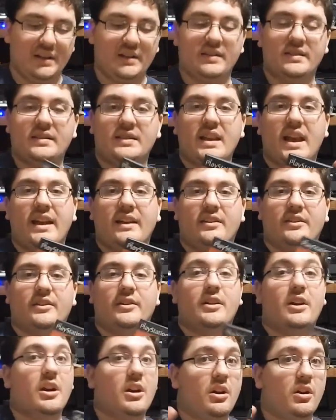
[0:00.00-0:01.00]

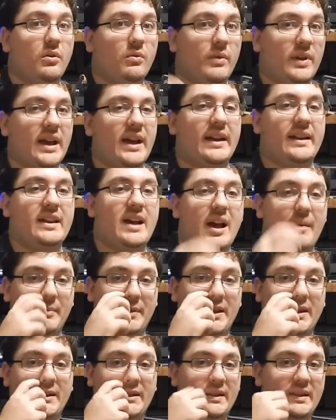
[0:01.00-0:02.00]
Scalar. We got a
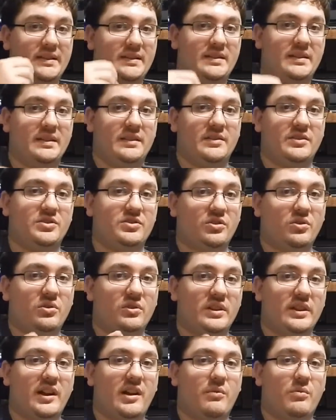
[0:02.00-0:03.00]
copy in this in the
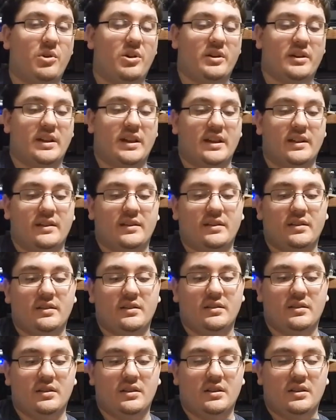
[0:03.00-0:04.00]
store that I work in
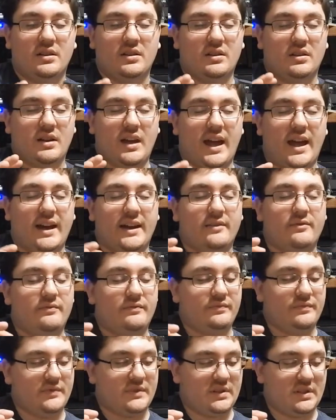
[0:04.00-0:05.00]
at.
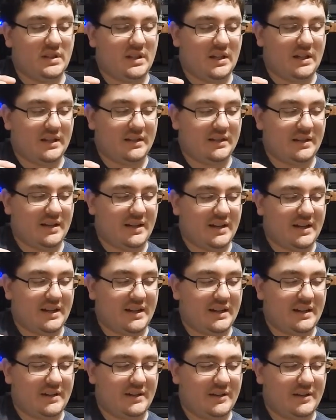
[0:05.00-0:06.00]
And
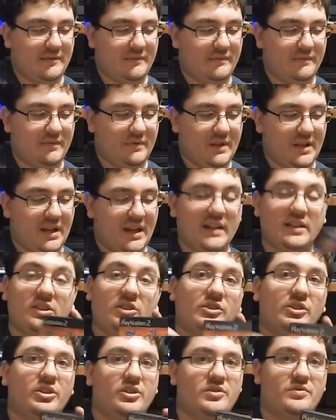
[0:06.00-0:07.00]
it
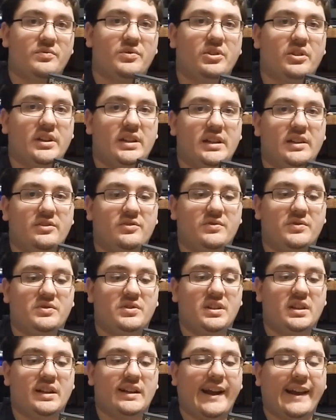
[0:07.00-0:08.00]
looks really
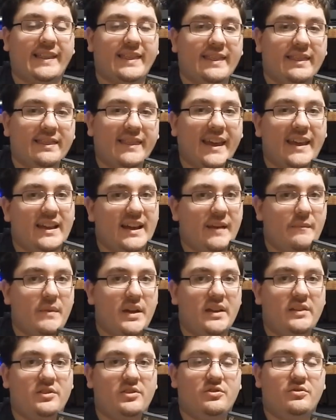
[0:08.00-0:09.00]
interesting. And I think I
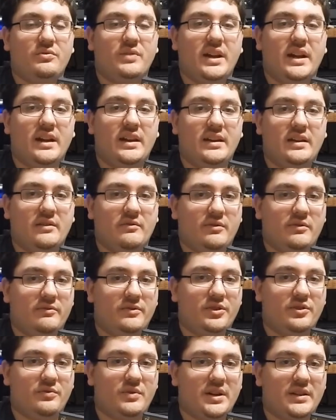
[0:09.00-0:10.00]
may do a
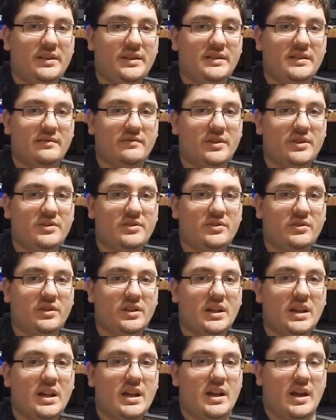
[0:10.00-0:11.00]
review on this
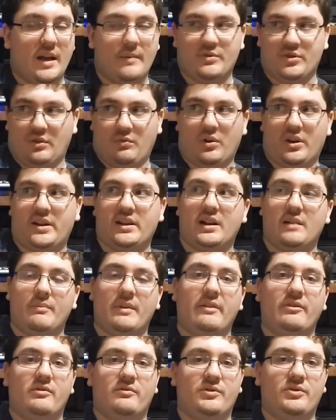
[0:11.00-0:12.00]
eventually. I'm still working on
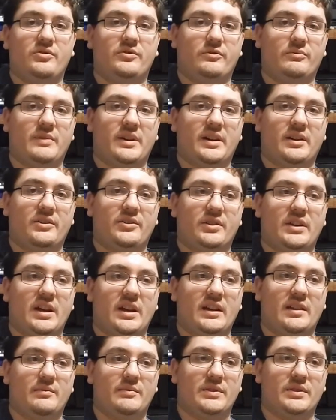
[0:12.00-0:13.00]
my reviews for my other
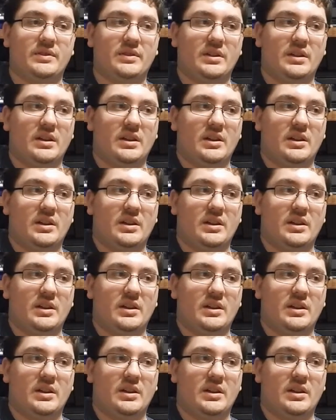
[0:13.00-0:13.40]
games